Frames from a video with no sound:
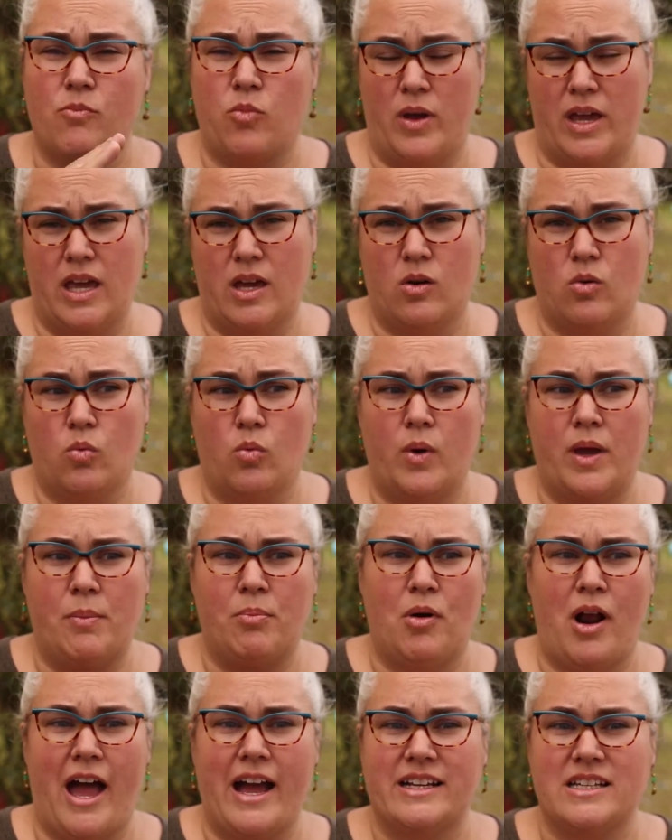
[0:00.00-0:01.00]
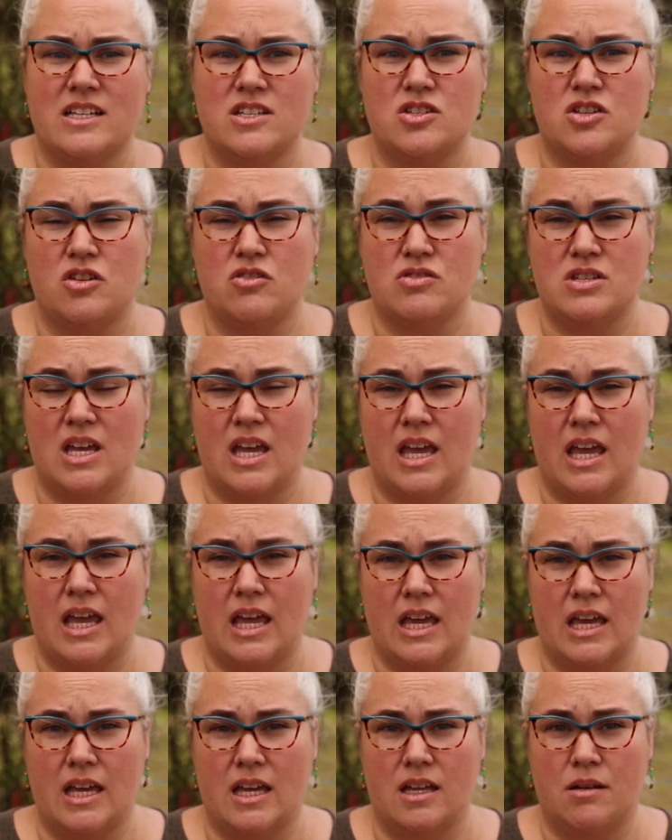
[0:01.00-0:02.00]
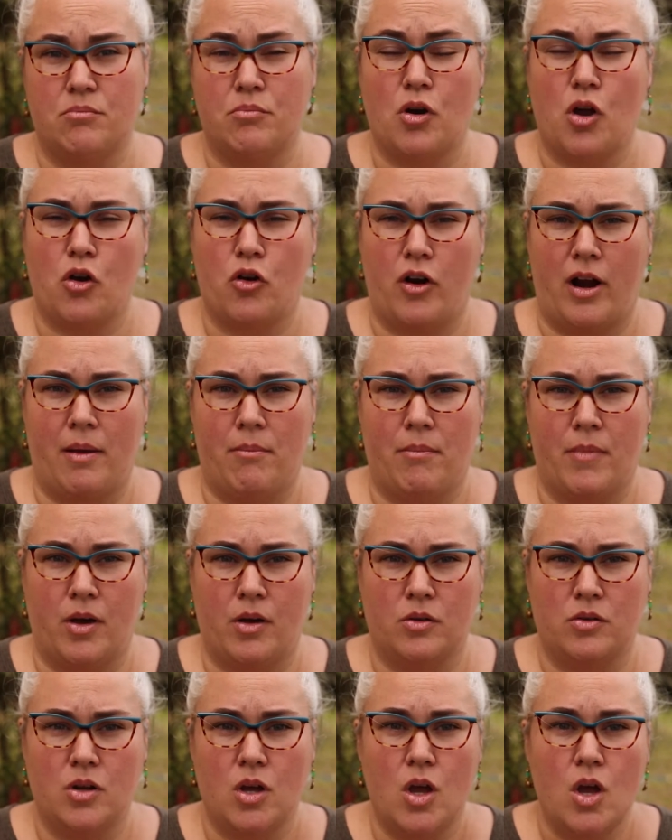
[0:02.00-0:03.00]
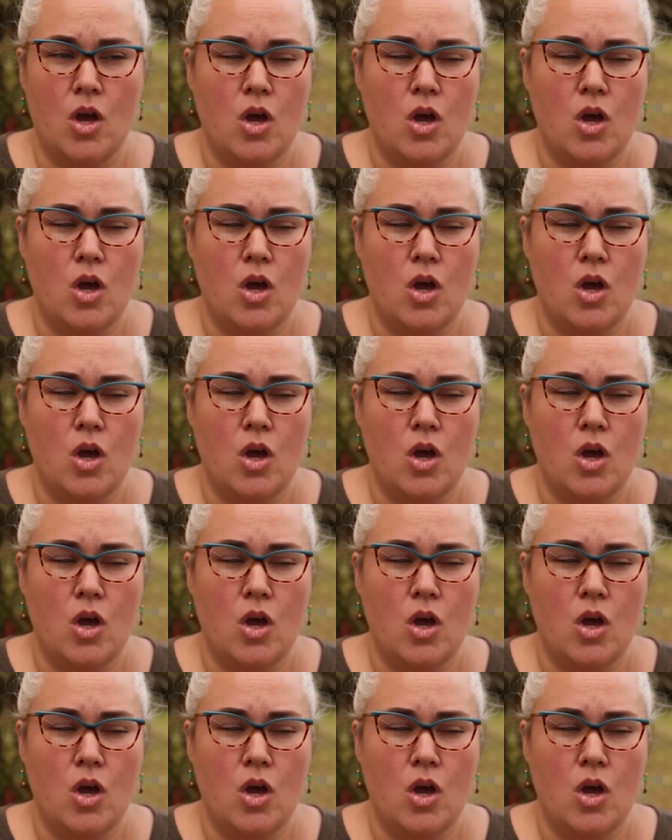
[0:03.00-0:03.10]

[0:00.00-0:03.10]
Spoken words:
week we practiced using in program mode,